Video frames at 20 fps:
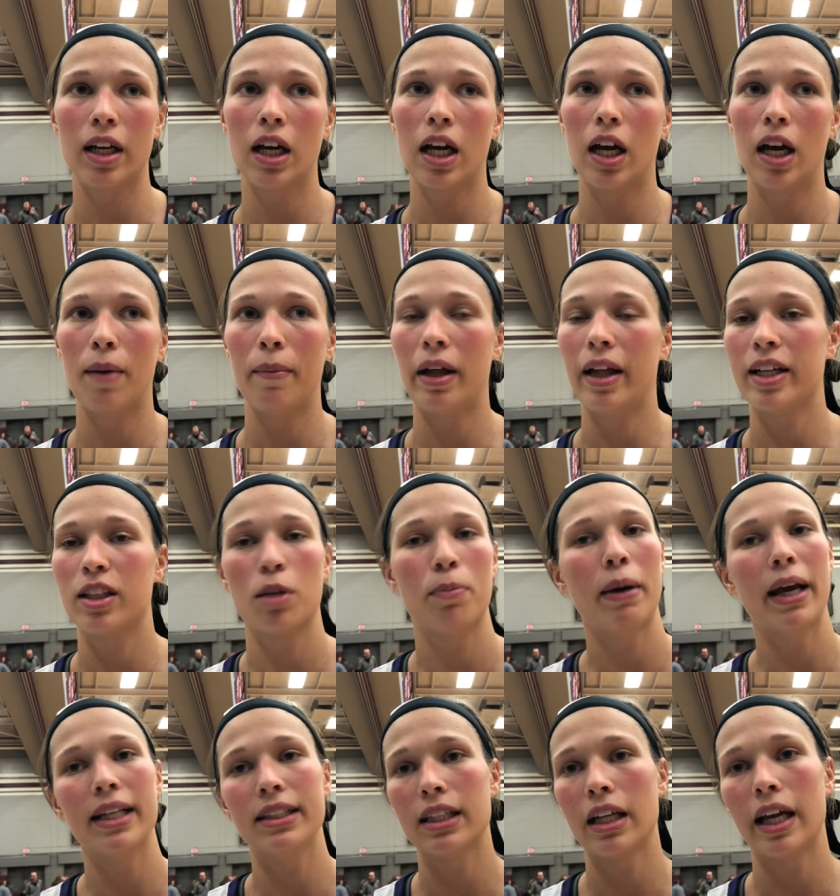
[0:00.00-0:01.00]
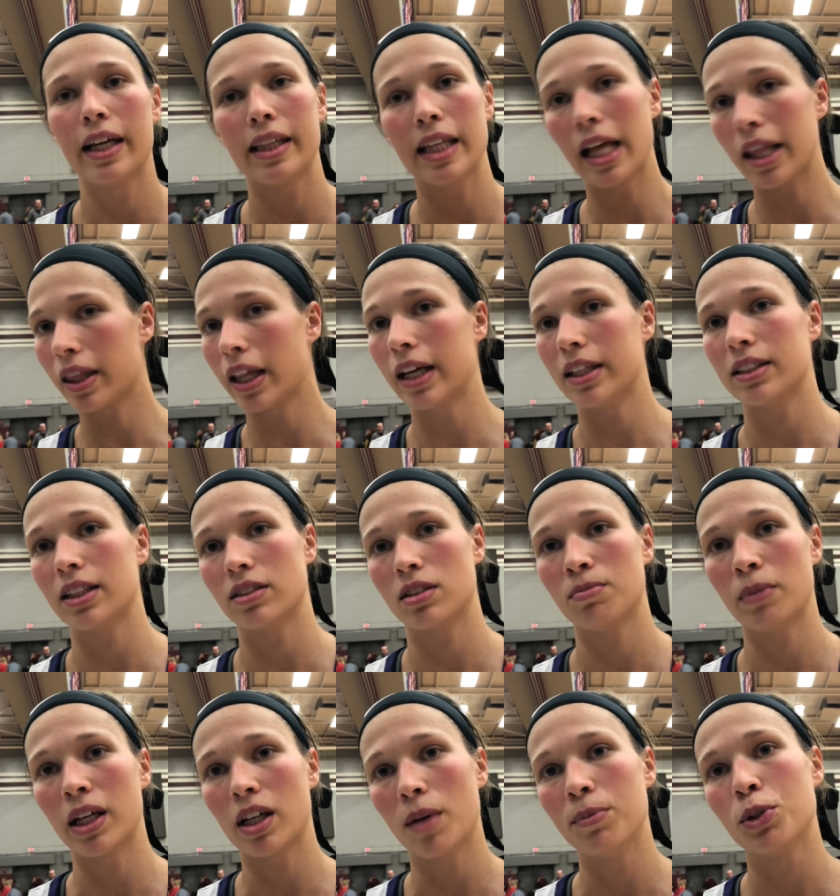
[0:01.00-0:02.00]
Um, I like the pace, I like the
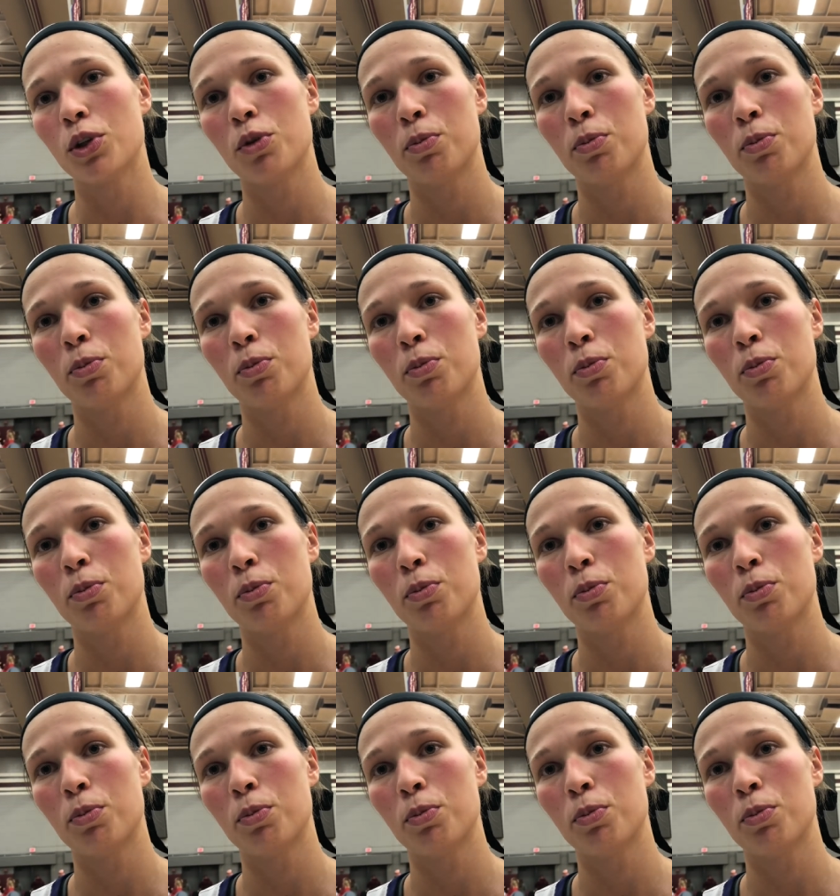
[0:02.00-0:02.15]
athleticism that comes